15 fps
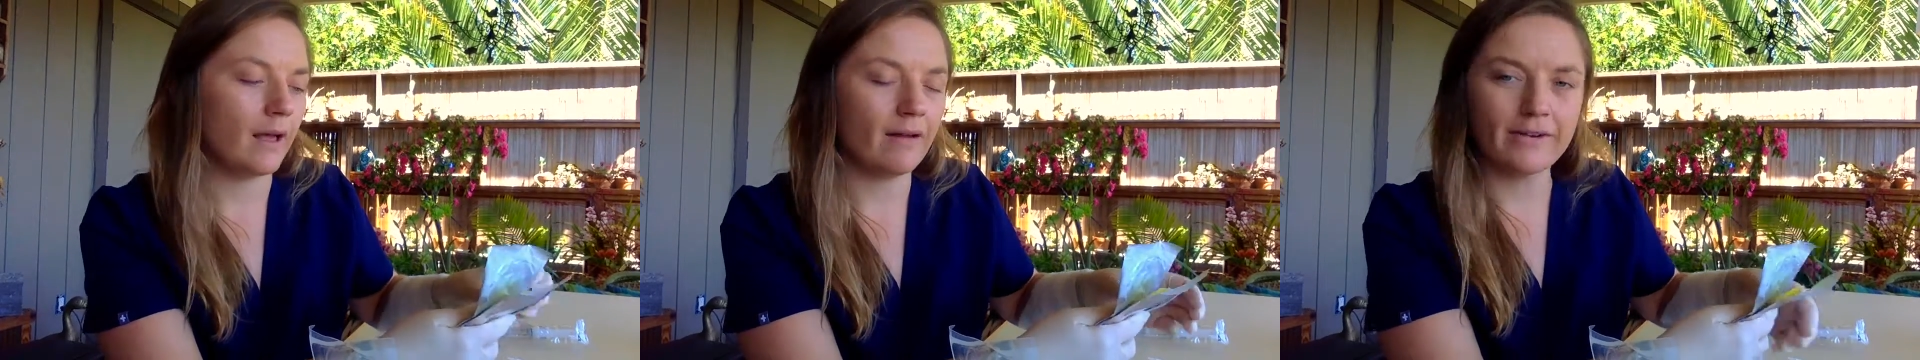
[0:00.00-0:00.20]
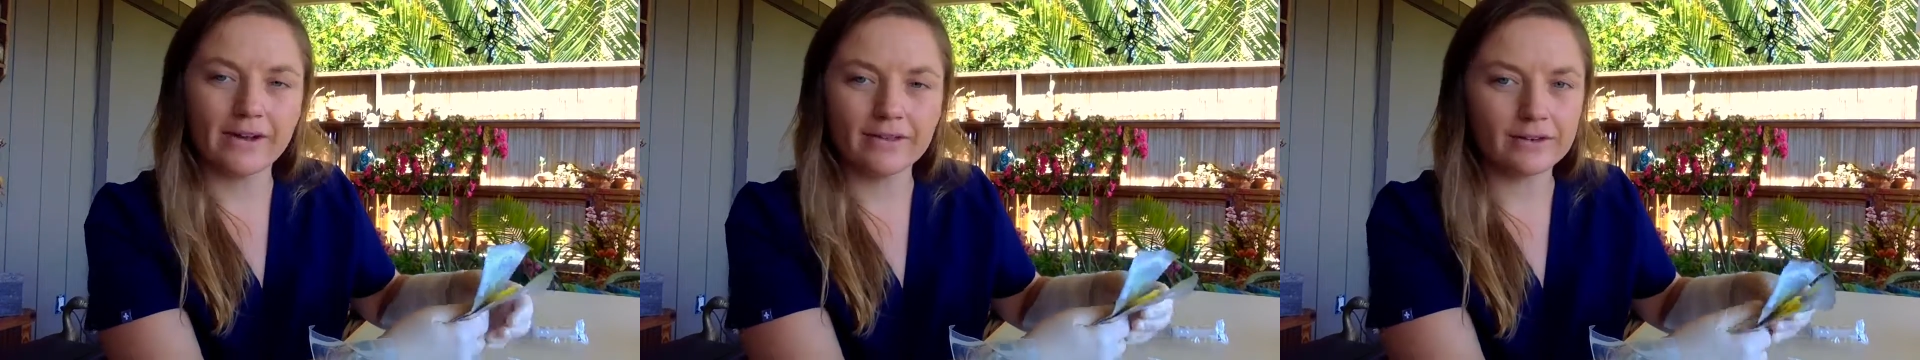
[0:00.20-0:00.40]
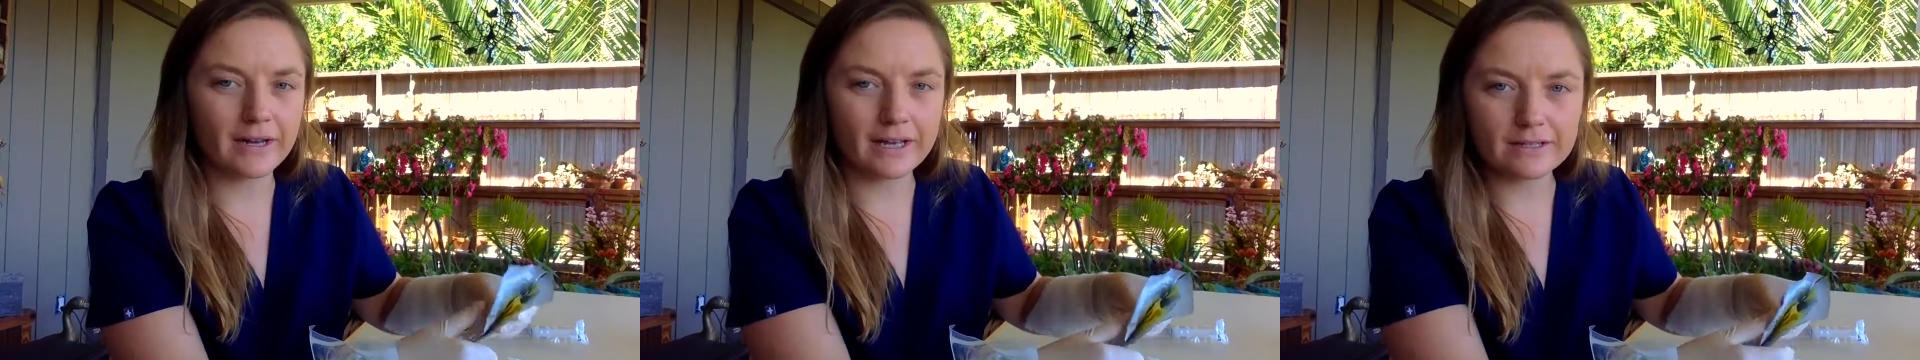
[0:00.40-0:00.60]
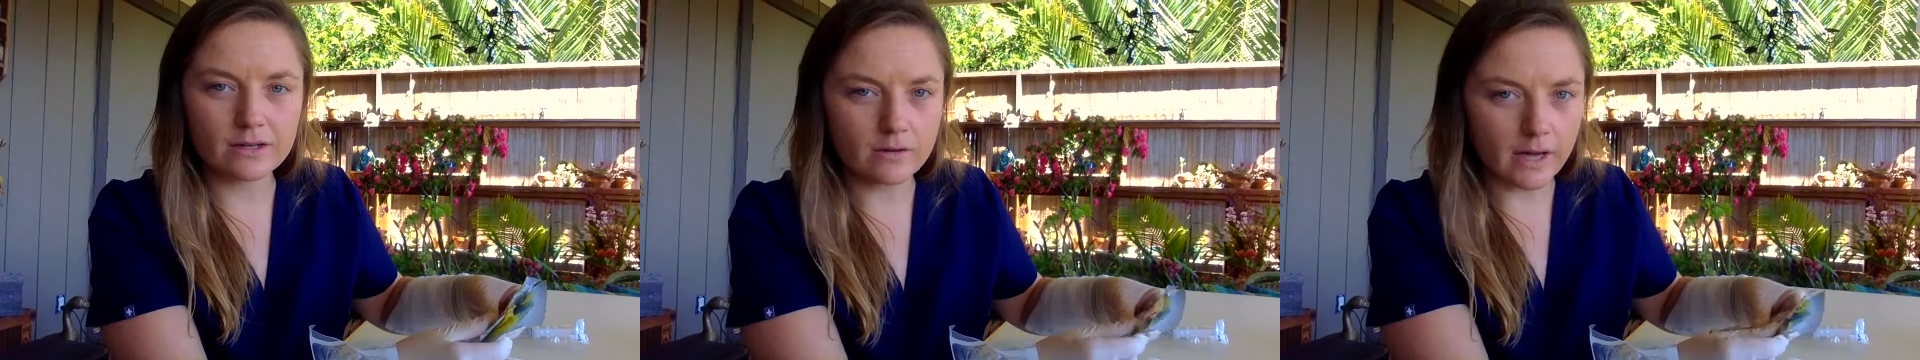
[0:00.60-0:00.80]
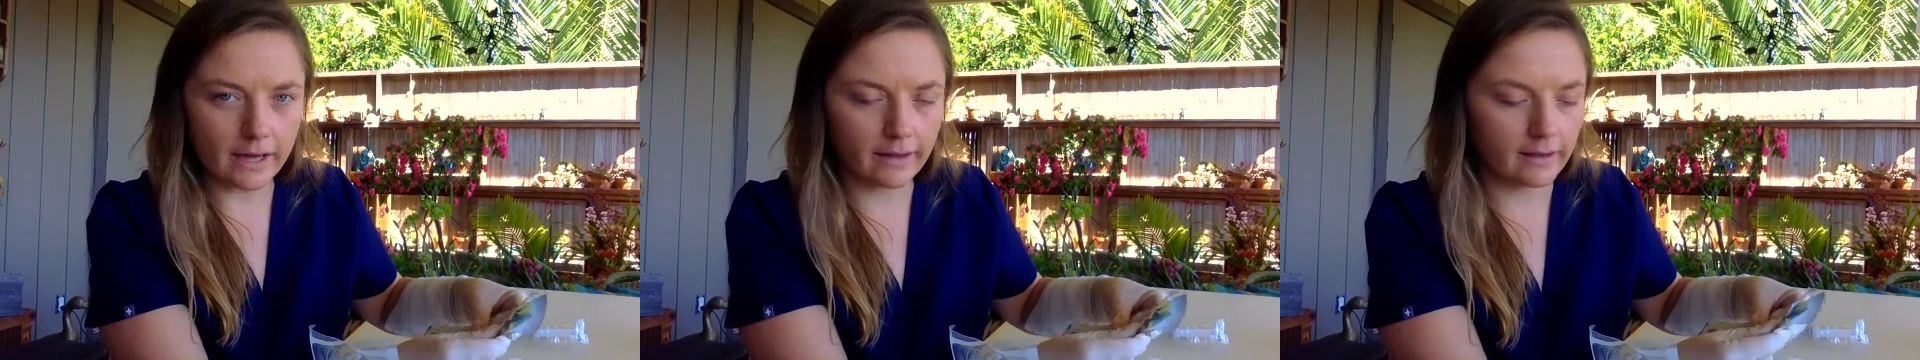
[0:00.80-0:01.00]
every other day is
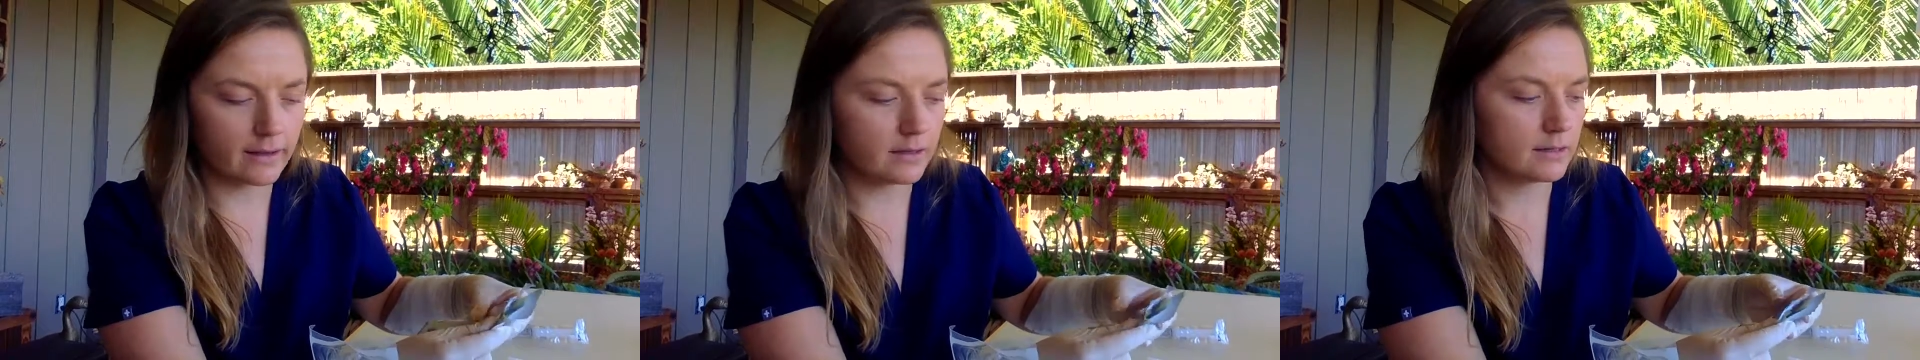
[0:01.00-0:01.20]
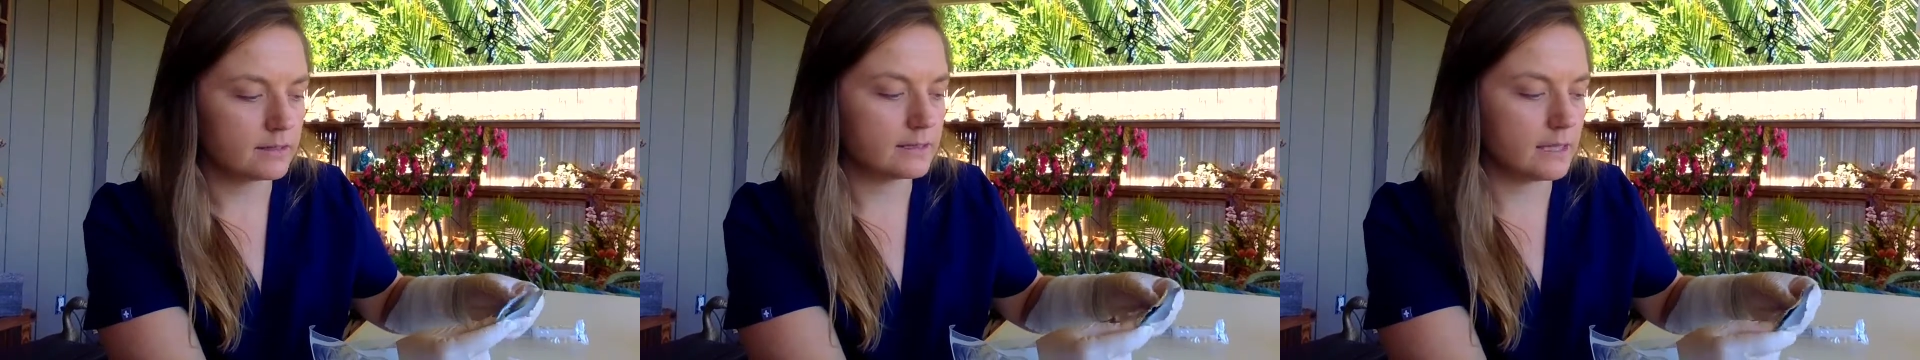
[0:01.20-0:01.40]
okay.